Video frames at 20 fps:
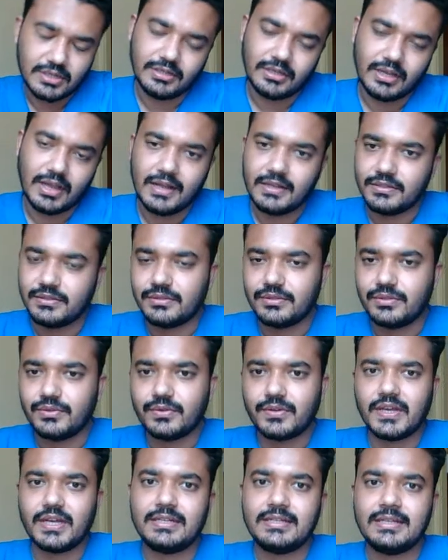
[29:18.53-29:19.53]
As you
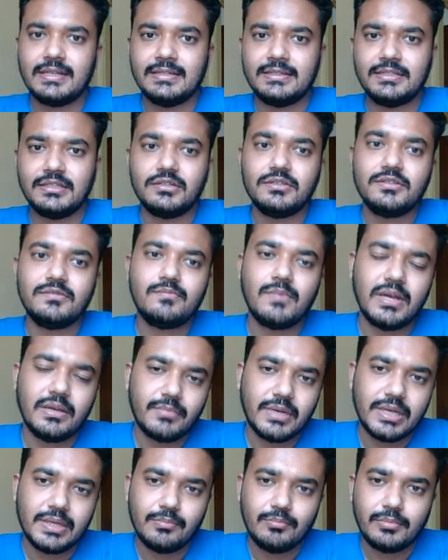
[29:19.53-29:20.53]
can judge by
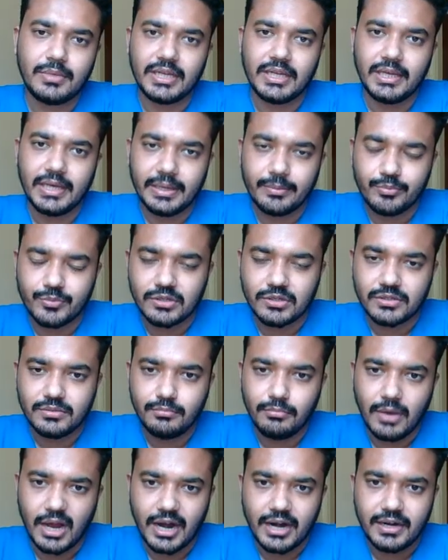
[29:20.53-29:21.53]
my play, I'm just
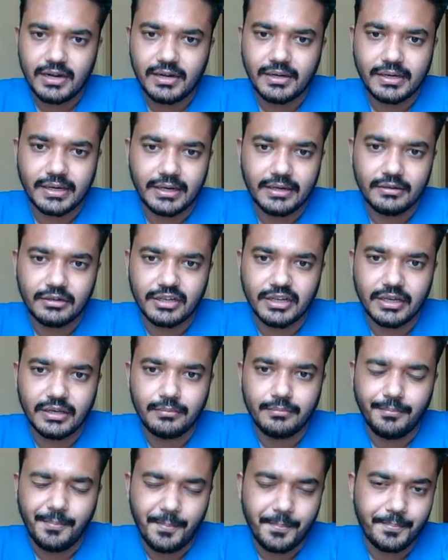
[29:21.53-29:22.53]
bad at end
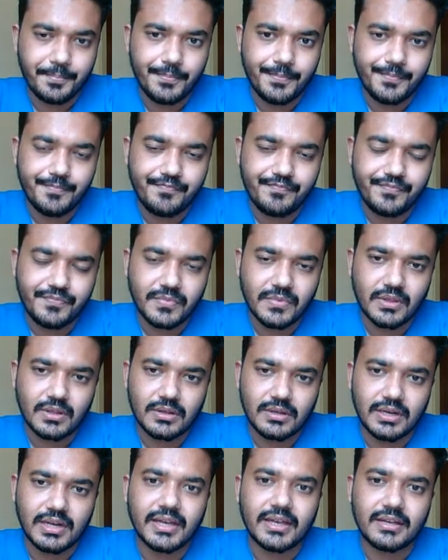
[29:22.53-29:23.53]
game.
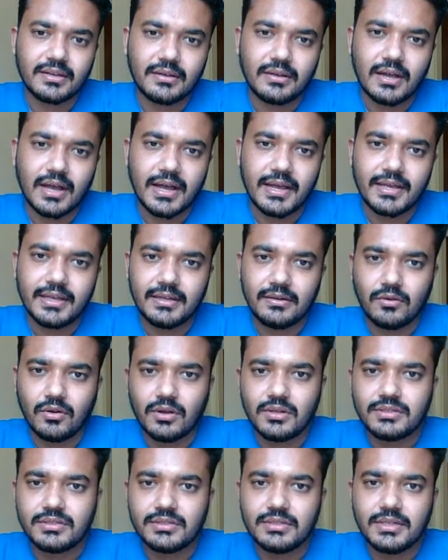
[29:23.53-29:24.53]
Like I
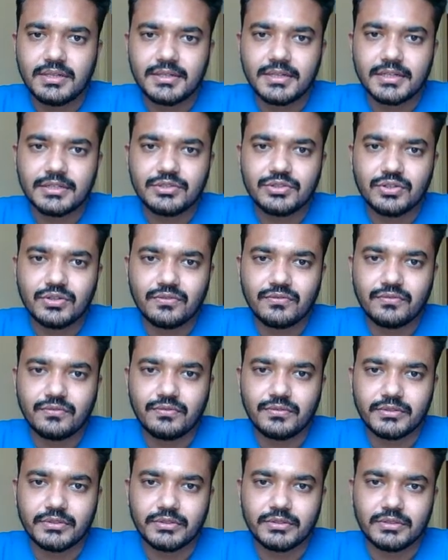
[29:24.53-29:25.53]
lost the touch of
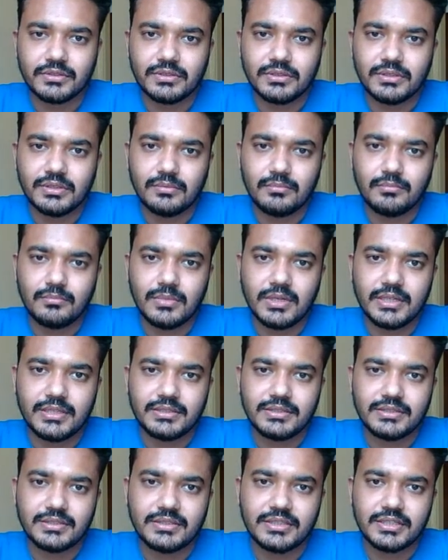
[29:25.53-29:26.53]

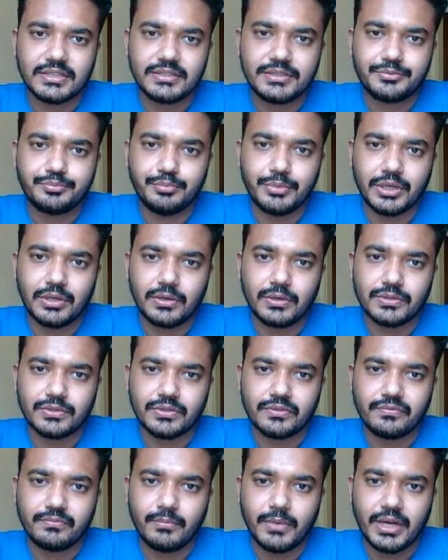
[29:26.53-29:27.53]
blitz chess because
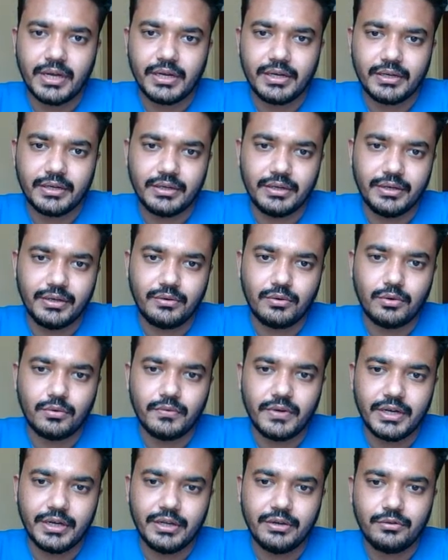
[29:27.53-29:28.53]
of my
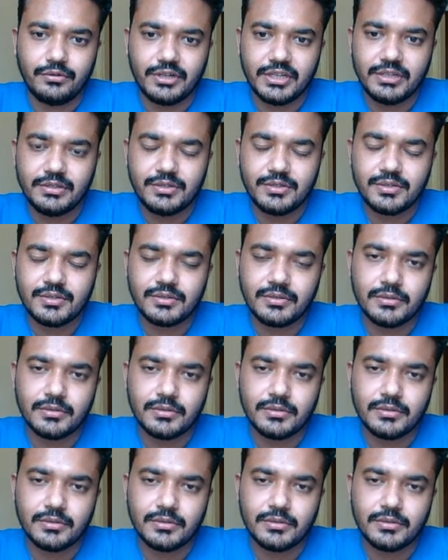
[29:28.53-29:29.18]
COVID duties.